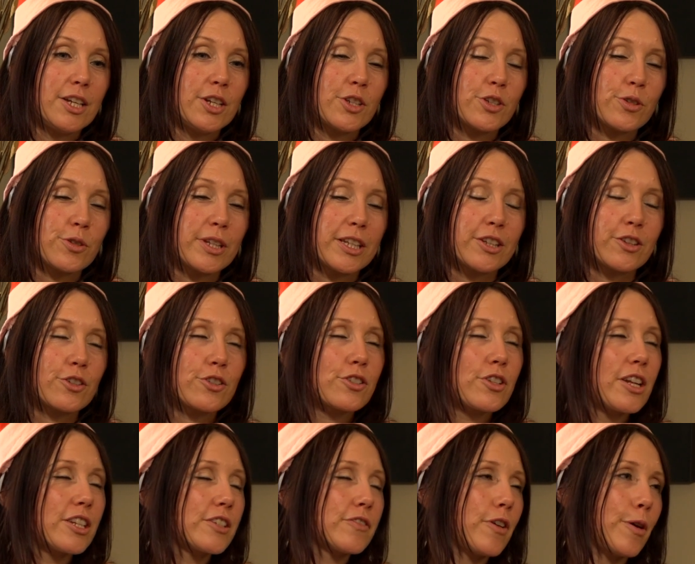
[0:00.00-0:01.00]
So like there's
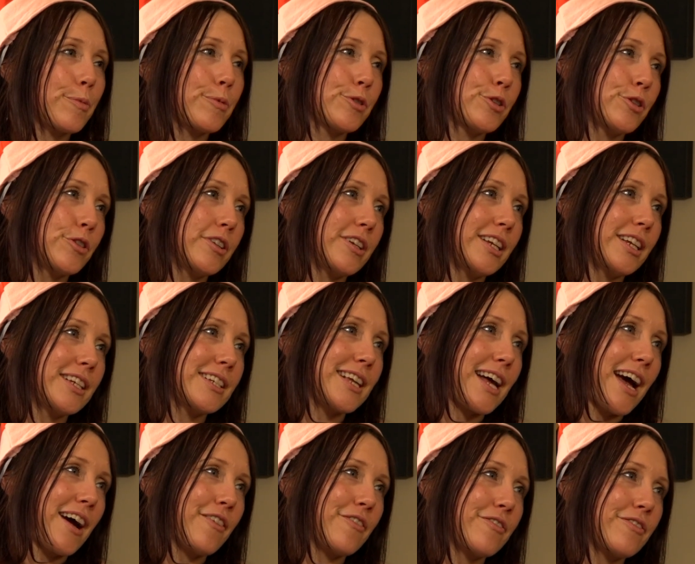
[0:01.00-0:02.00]
lots of opportunity to
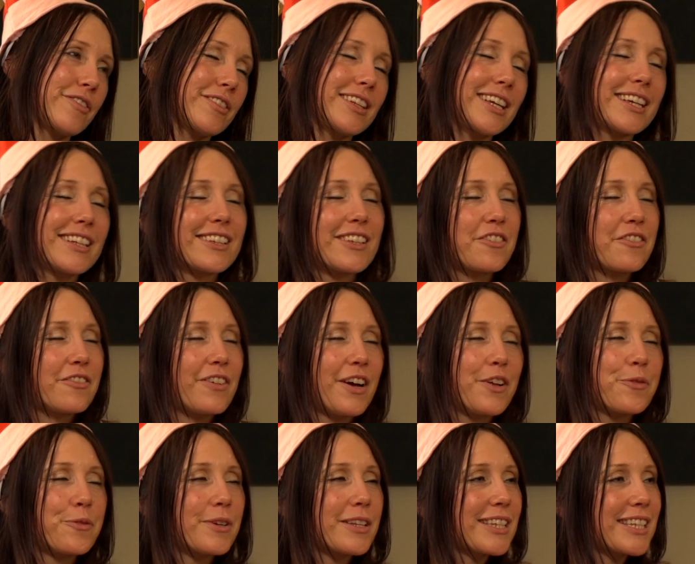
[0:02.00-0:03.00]
have like the
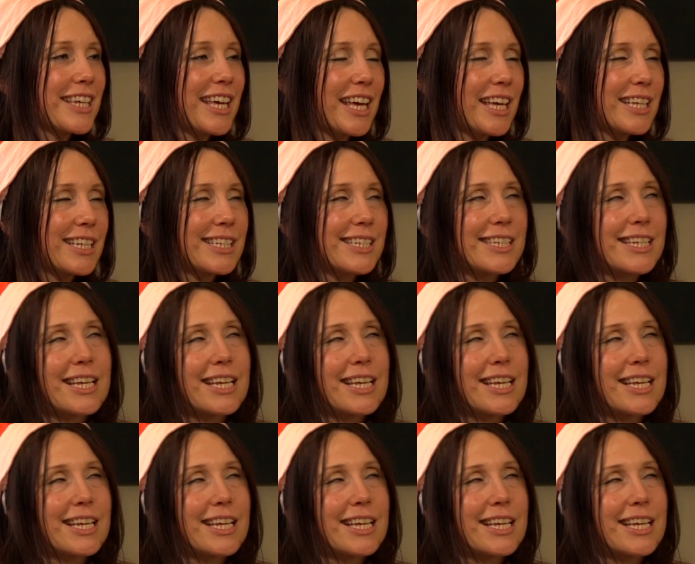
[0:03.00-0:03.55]
fun with kids.